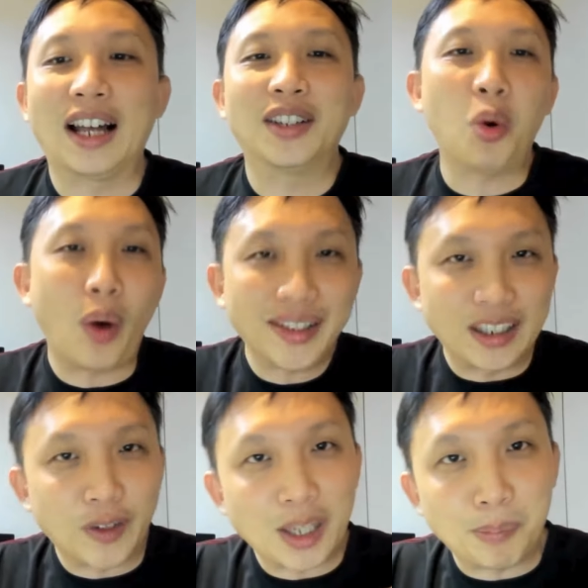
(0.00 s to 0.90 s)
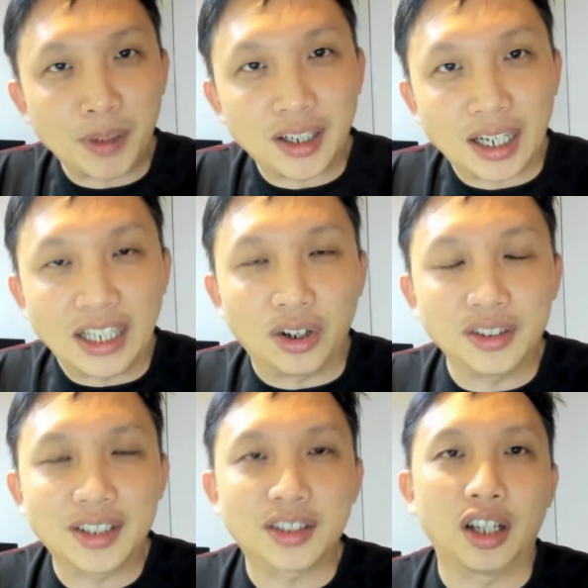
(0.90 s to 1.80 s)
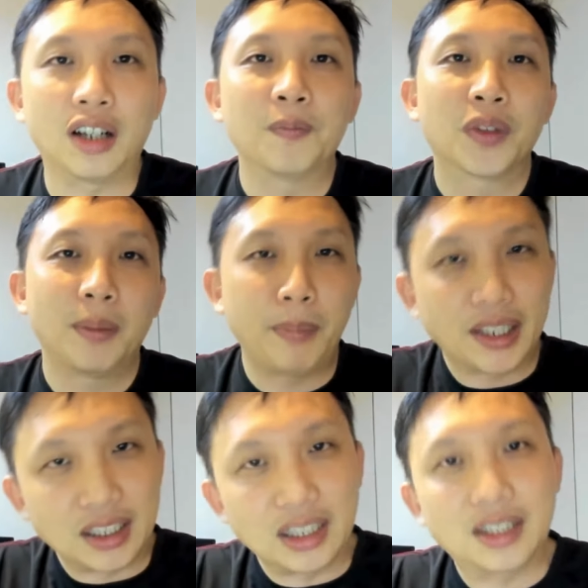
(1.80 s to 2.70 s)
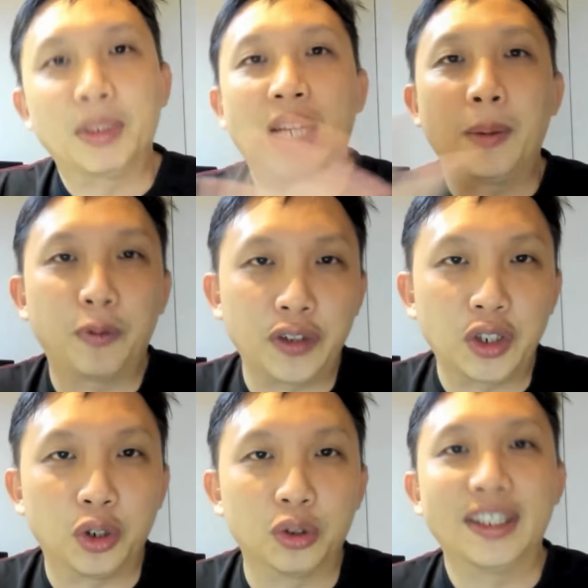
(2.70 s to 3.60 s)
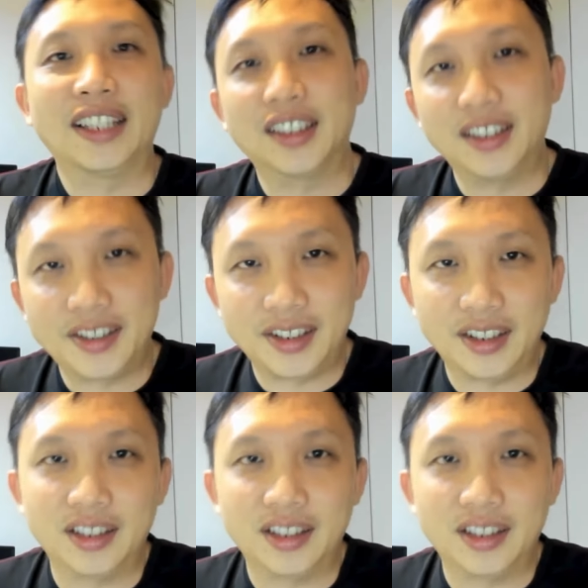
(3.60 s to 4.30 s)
Then once developer clear all this stock, Medini to become freehold later this year,